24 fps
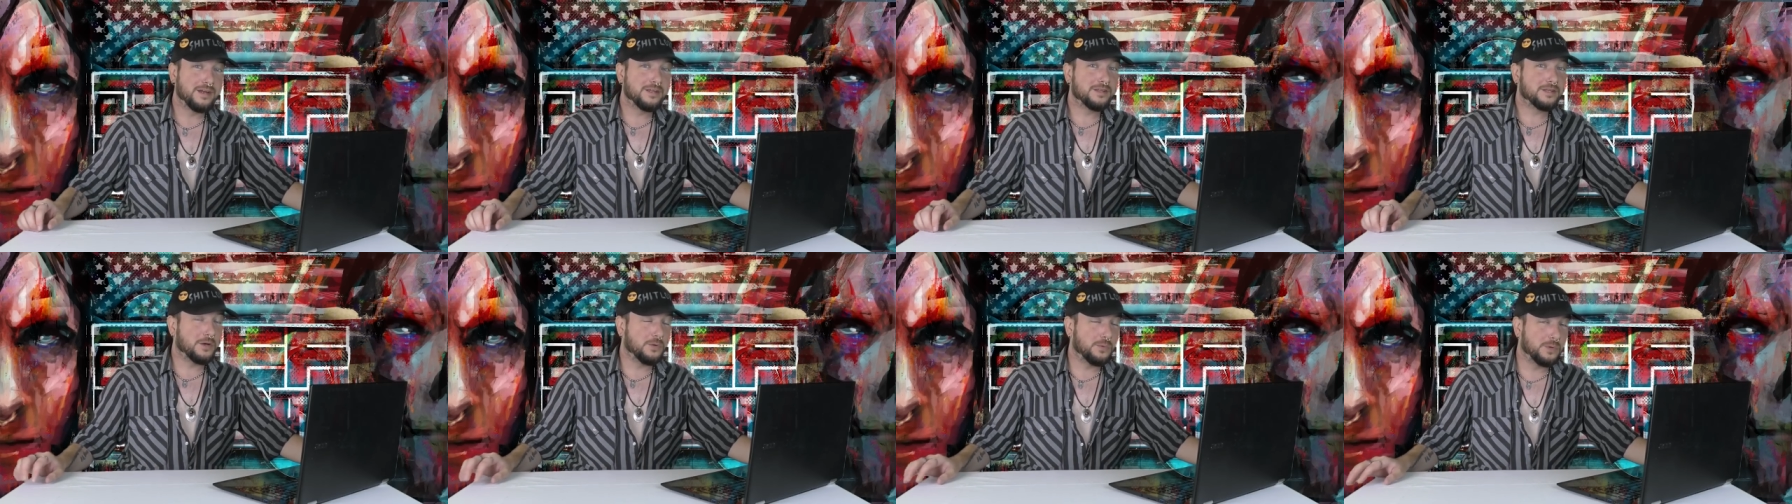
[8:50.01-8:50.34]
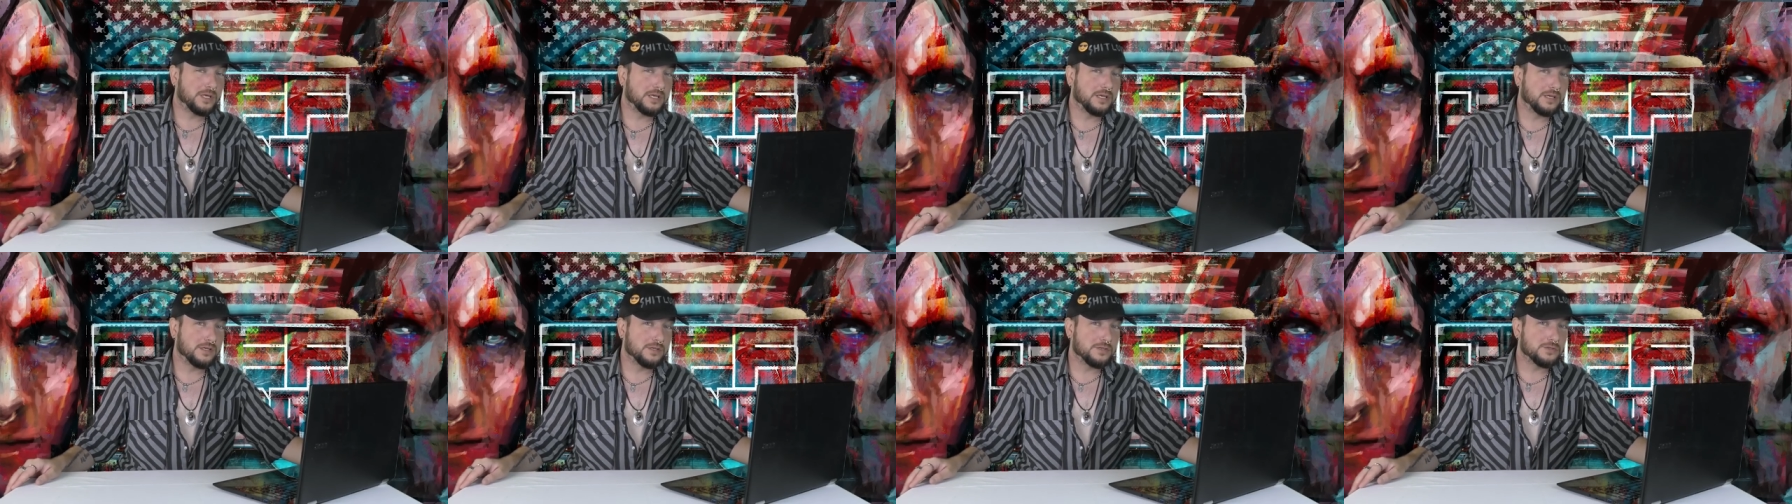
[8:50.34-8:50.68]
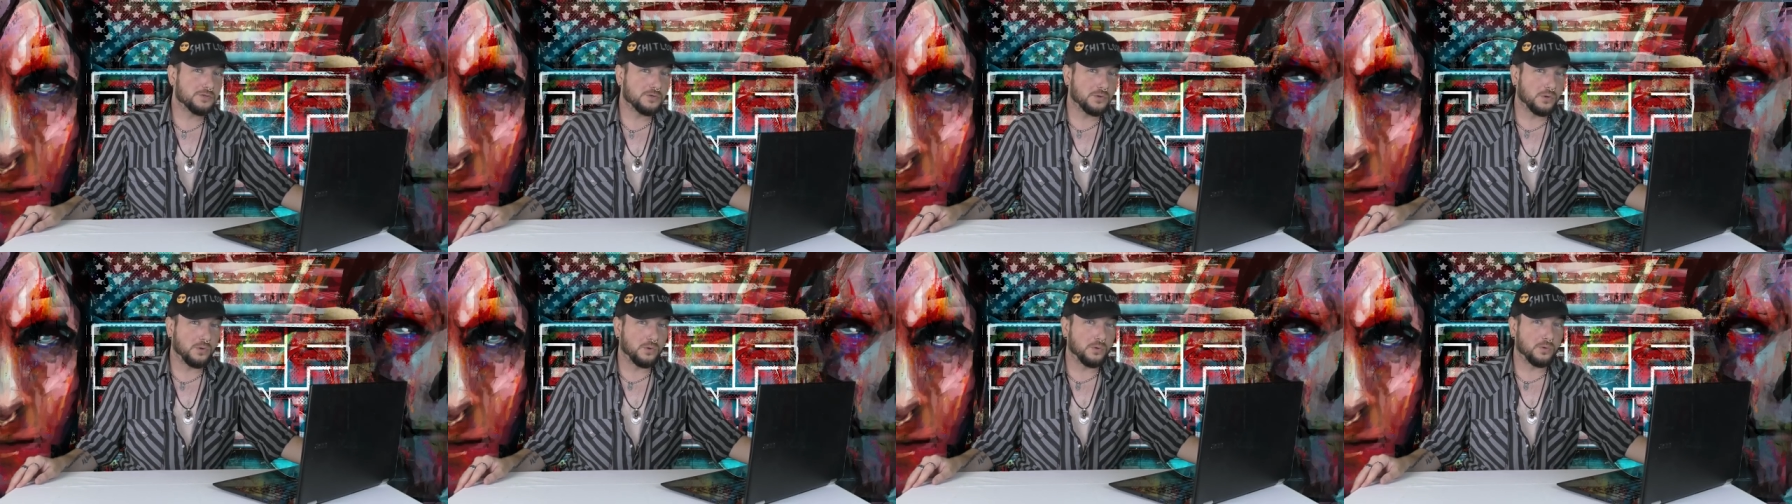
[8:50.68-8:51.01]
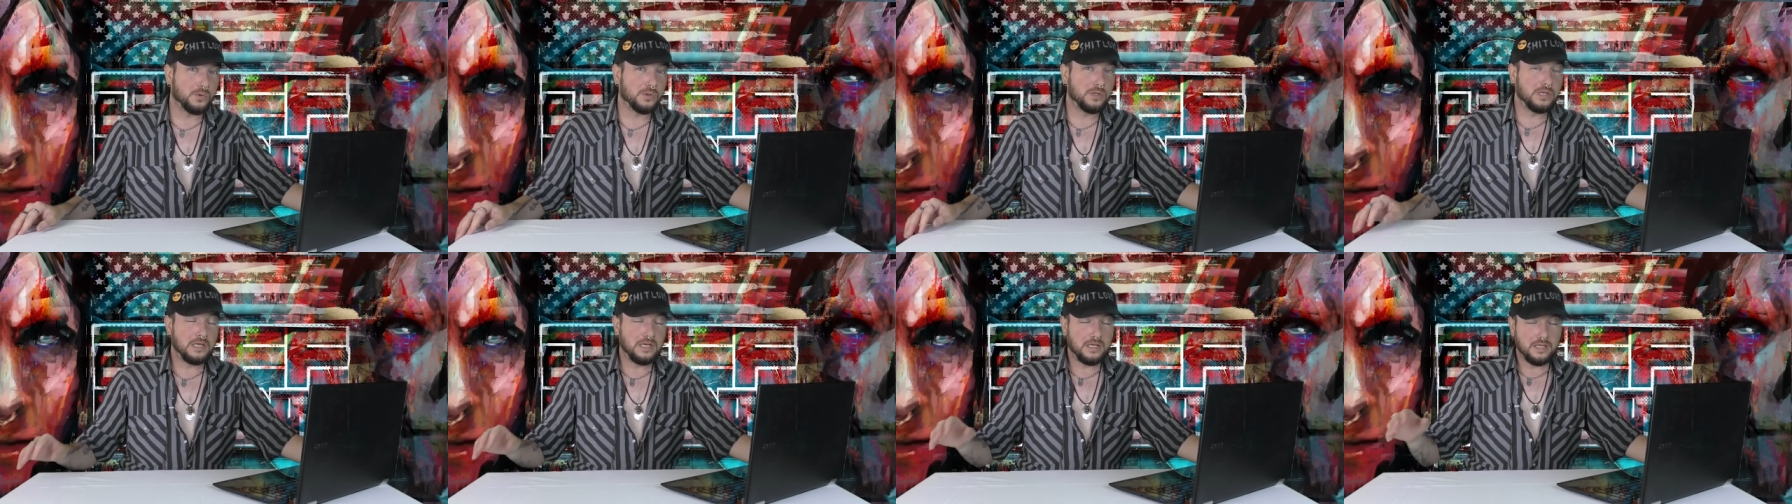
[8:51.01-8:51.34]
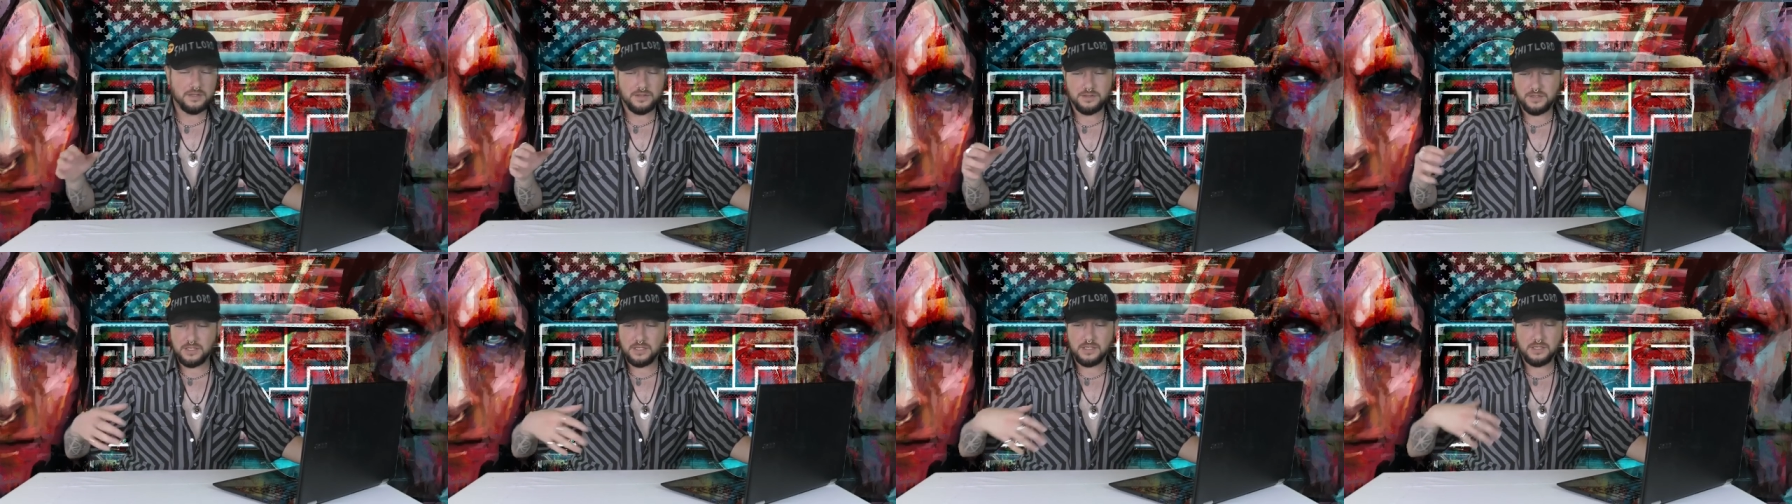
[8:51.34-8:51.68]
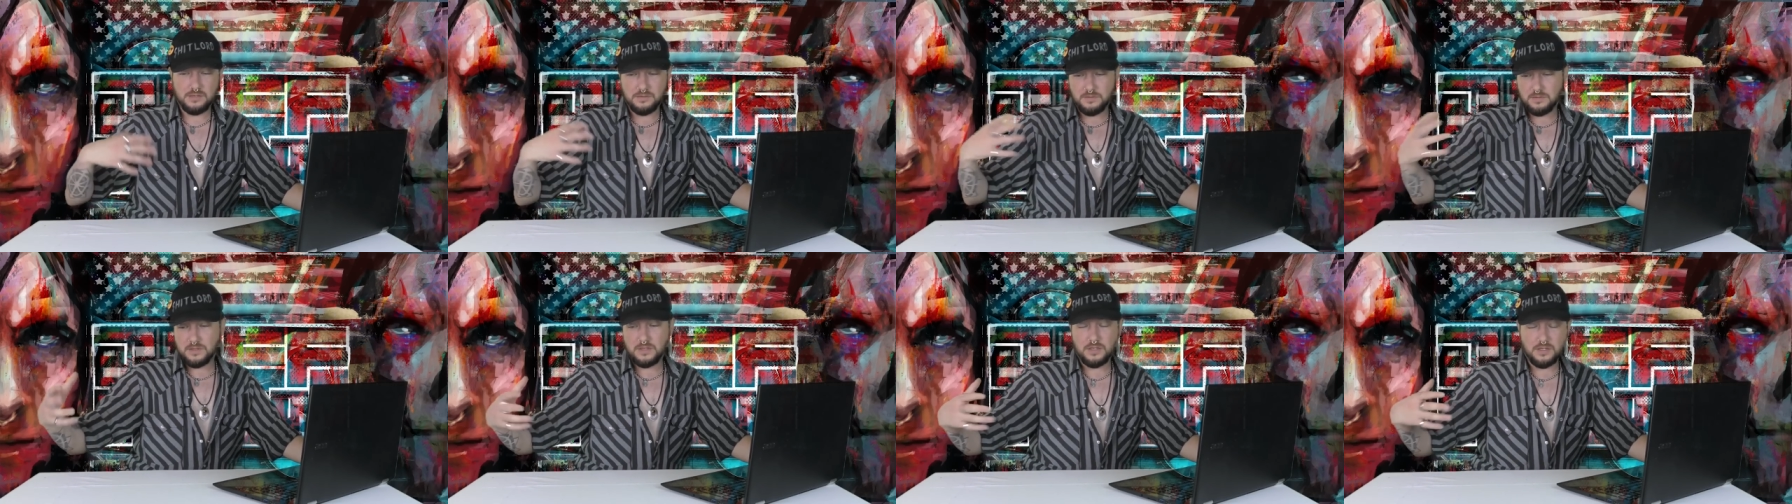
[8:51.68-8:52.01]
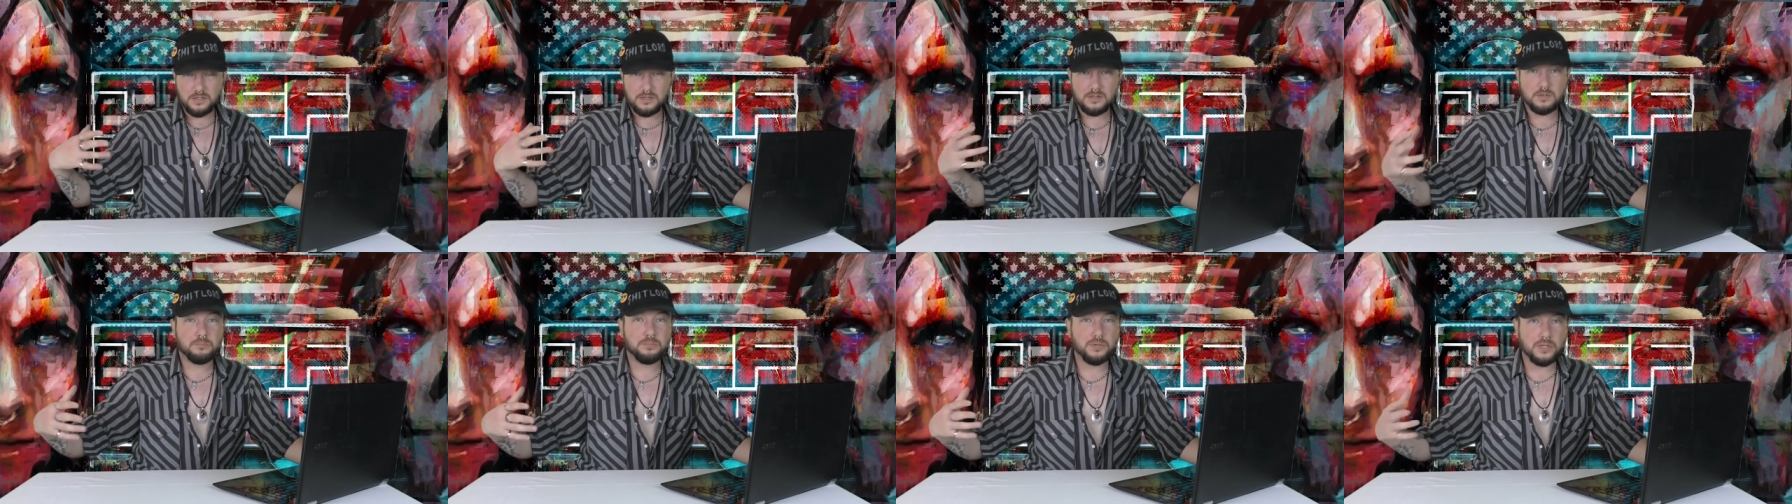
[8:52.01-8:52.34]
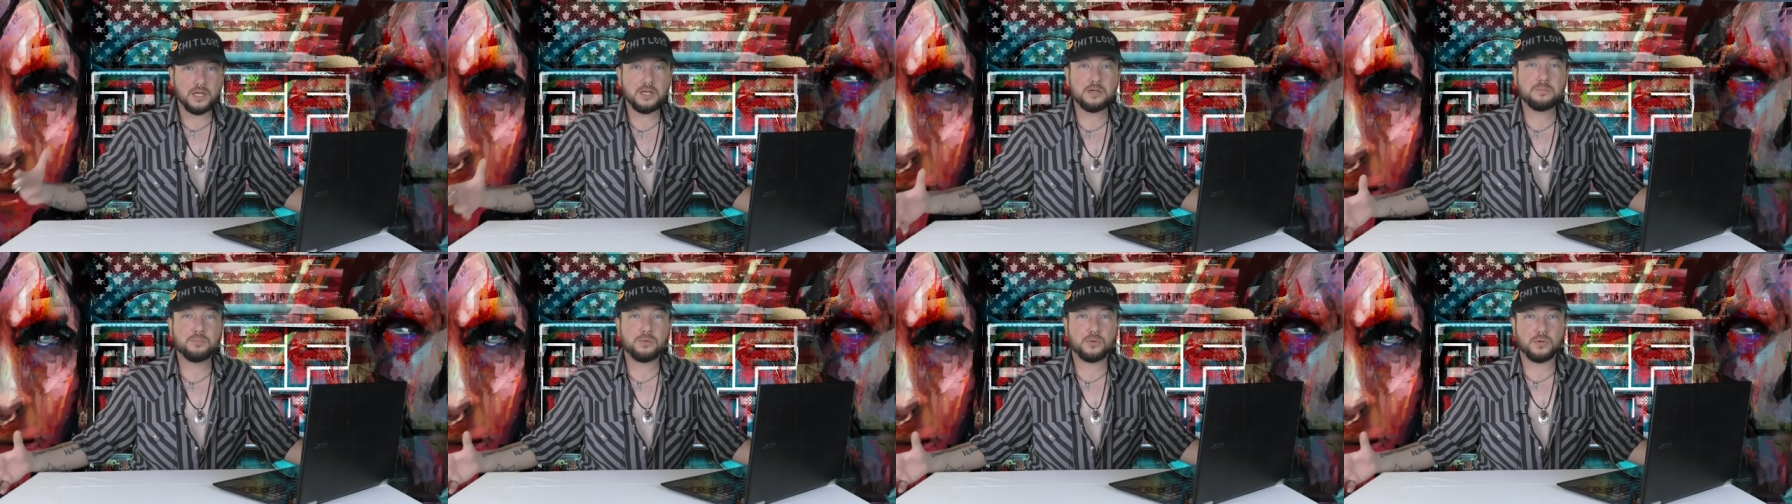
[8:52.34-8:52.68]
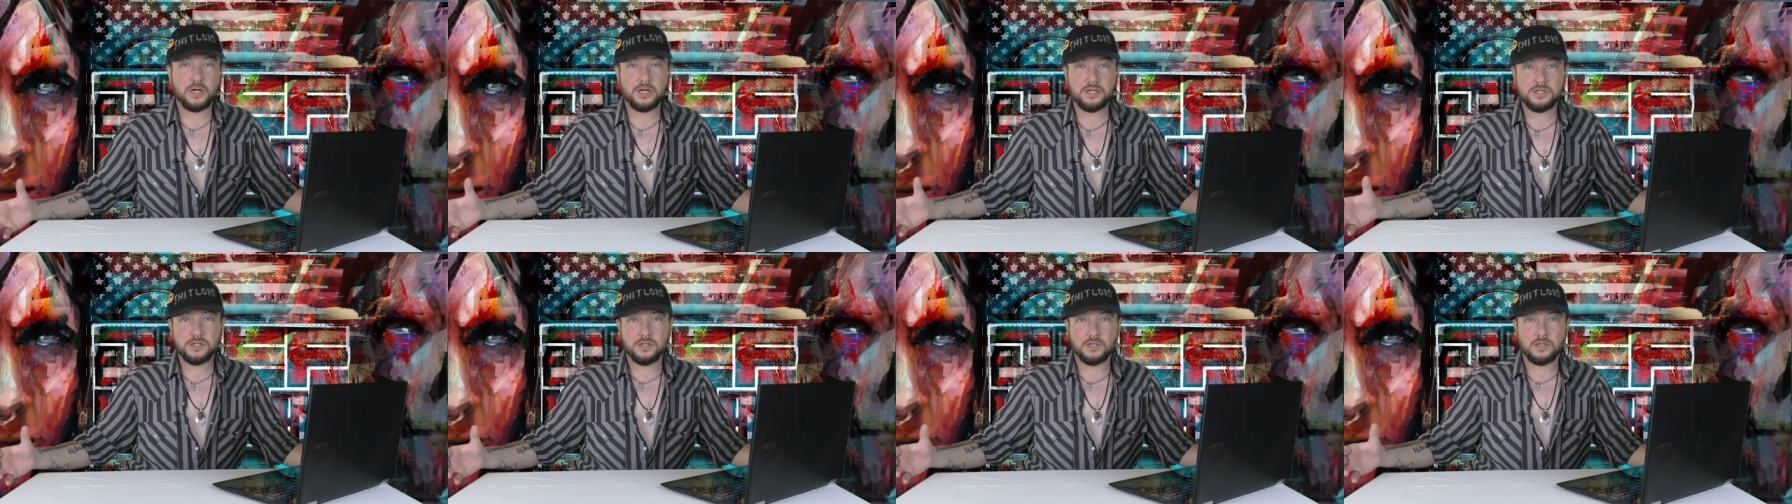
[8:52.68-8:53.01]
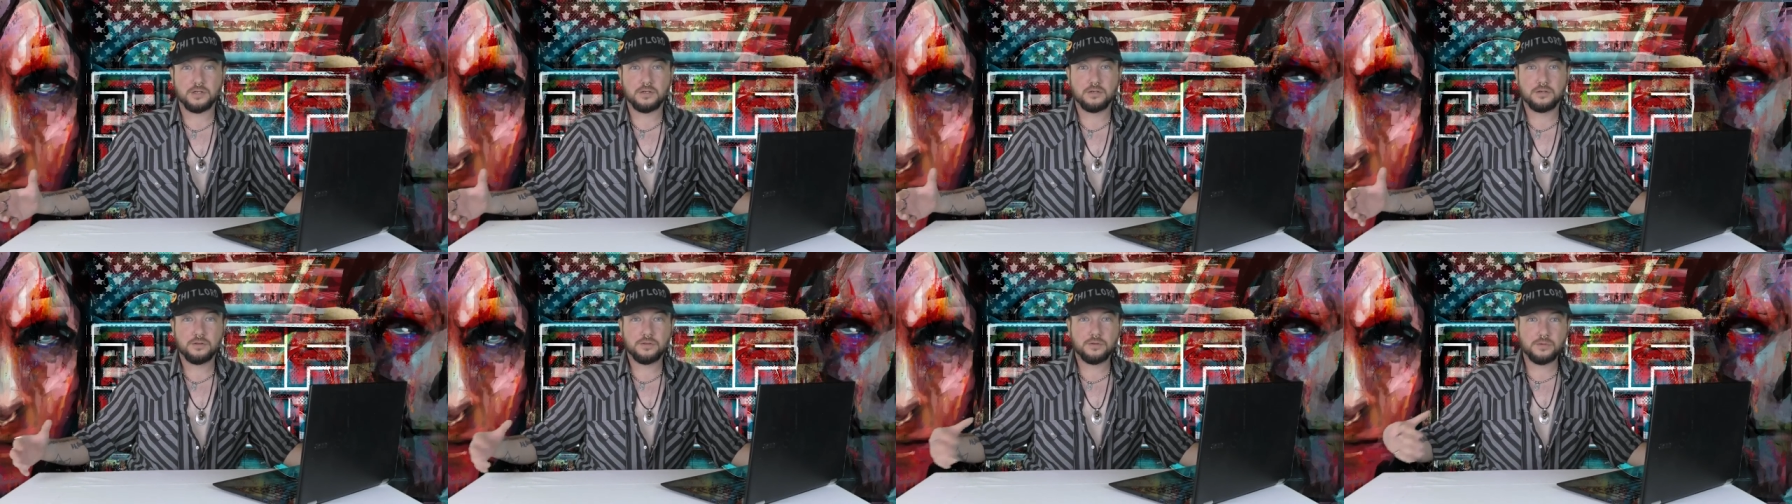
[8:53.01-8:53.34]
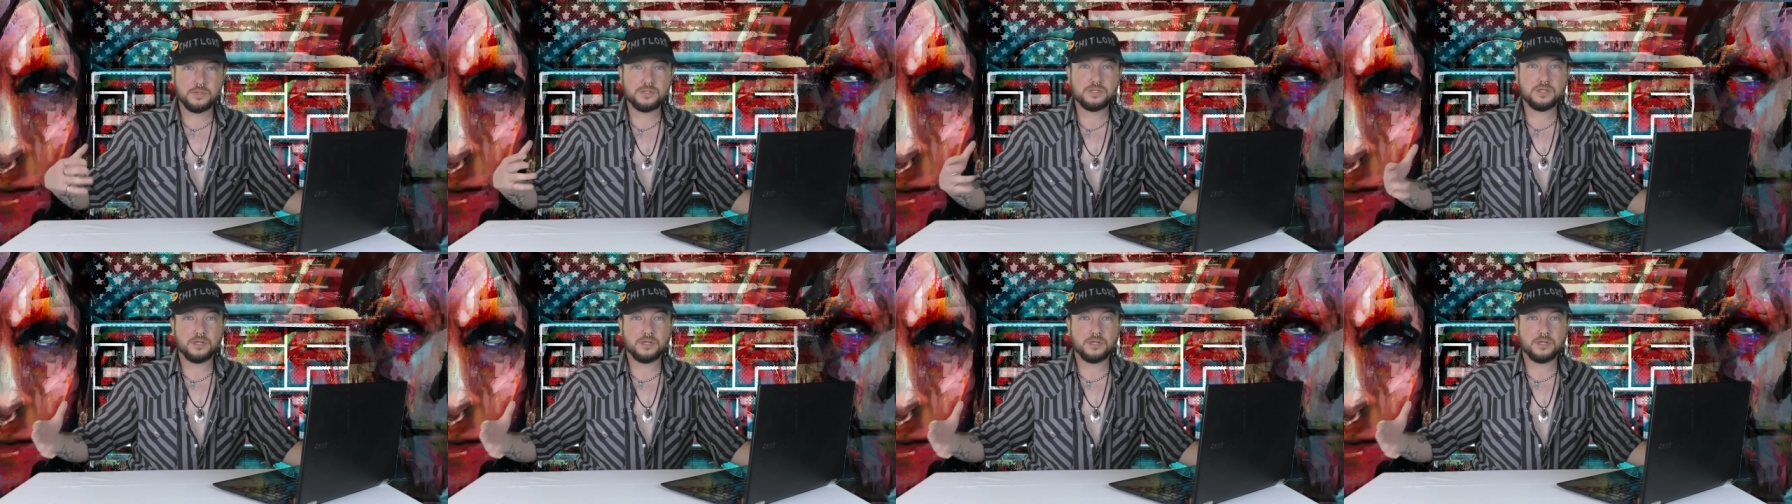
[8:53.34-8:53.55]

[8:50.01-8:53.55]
that we can control the the blood pressure through